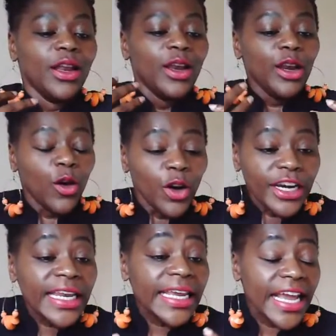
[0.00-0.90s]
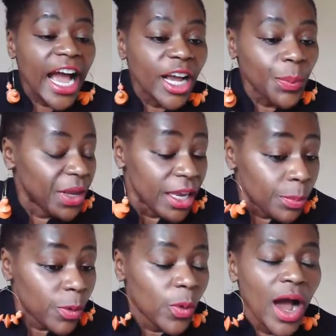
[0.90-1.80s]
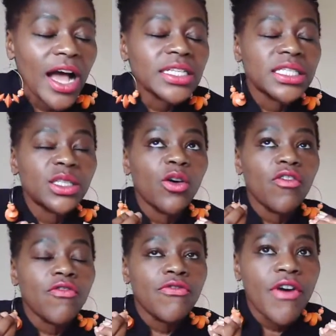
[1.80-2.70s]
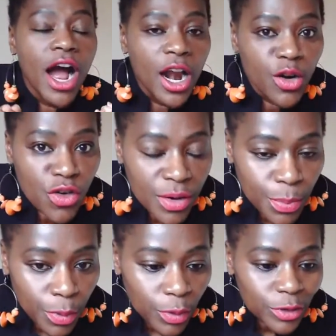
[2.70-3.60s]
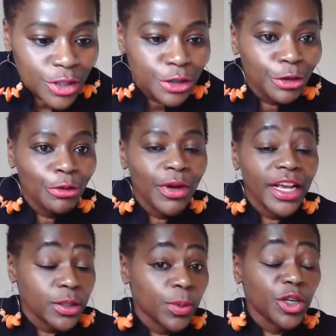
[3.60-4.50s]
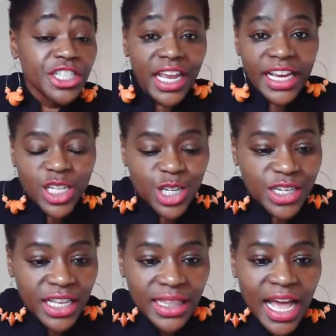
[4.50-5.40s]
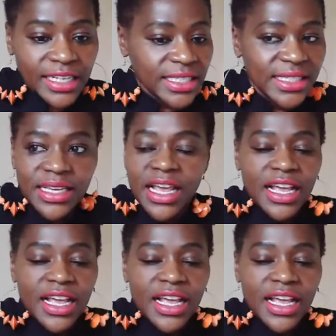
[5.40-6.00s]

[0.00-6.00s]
lonely young people are so vulnerable to exploitation, and that's